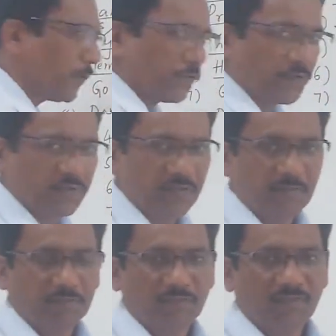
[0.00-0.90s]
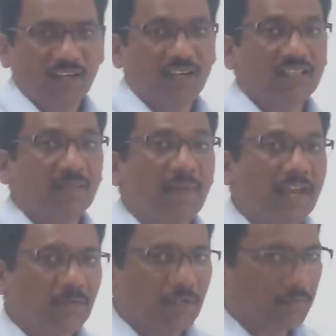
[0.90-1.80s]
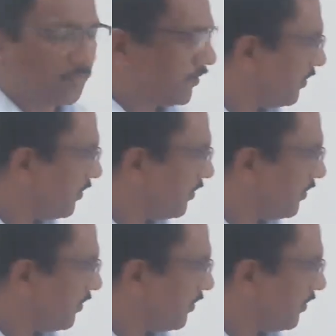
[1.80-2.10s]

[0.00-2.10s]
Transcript: is used as a main verb.